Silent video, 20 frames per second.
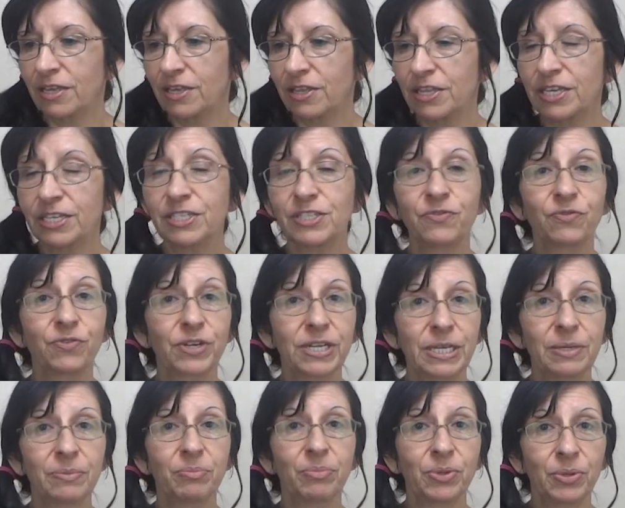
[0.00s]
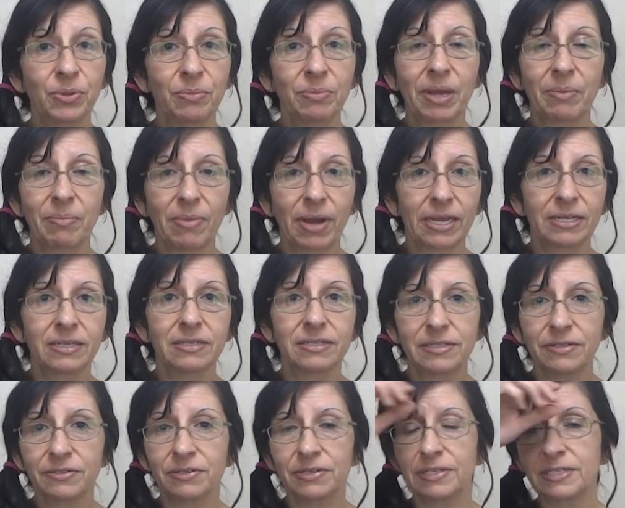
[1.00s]
This freaking blew my mind,
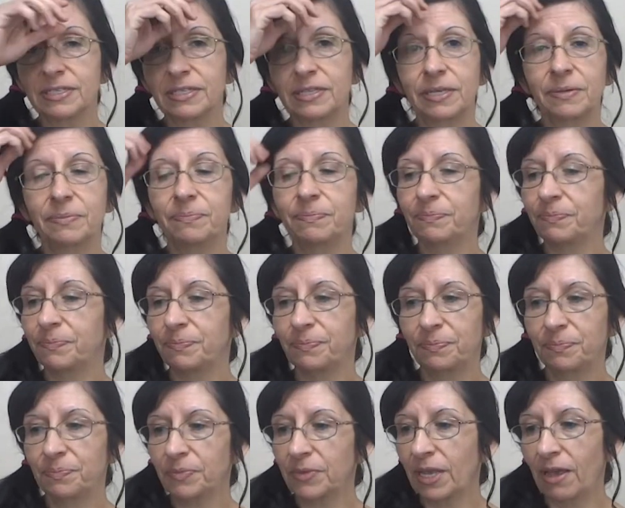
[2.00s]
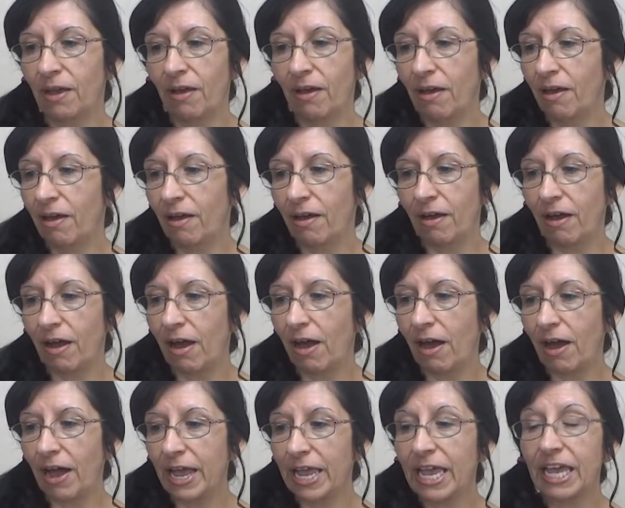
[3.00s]
seriously.
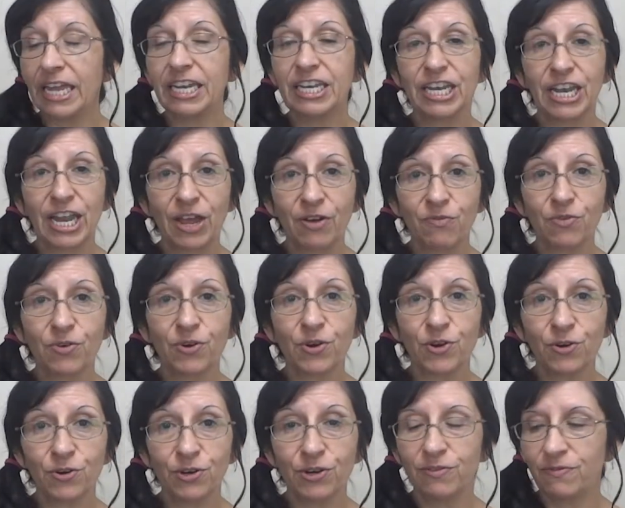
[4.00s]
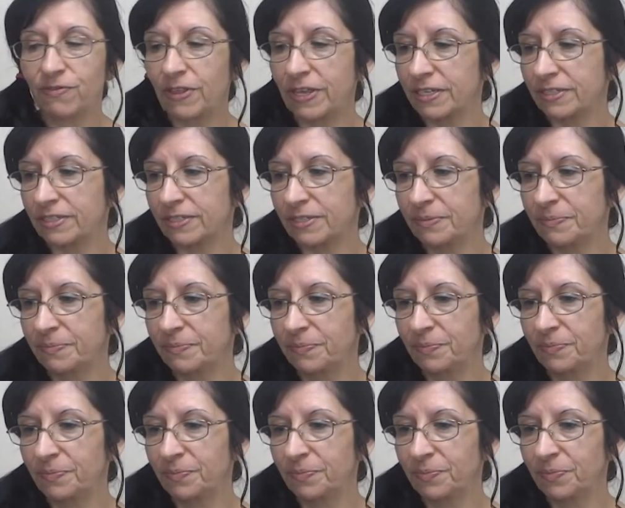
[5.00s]
I had never heard of this.
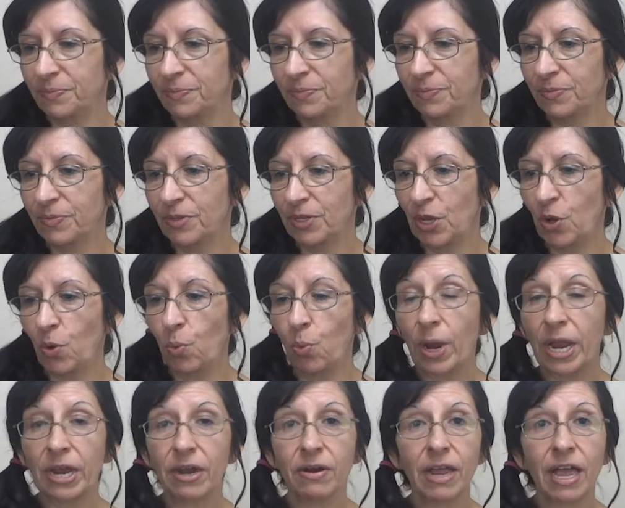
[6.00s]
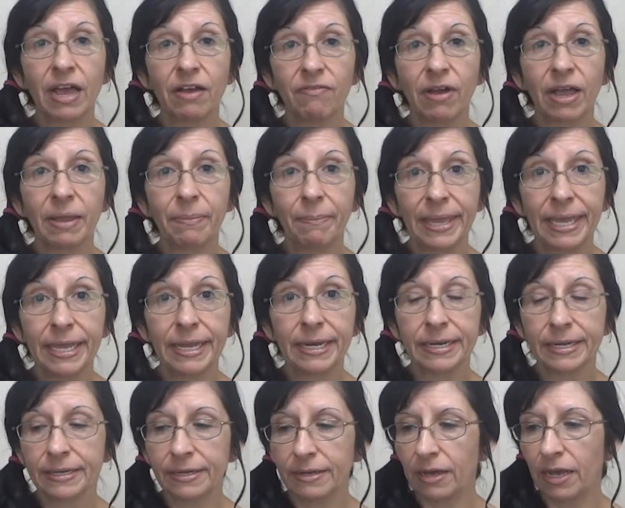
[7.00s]
Where have I
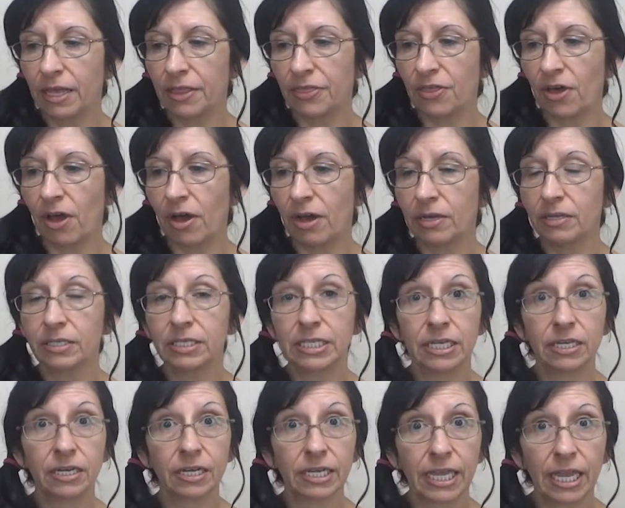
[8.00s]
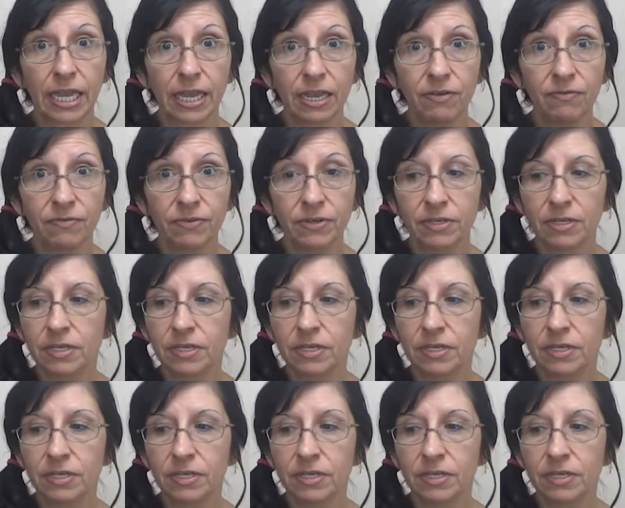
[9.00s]
been? I thought. In a cave?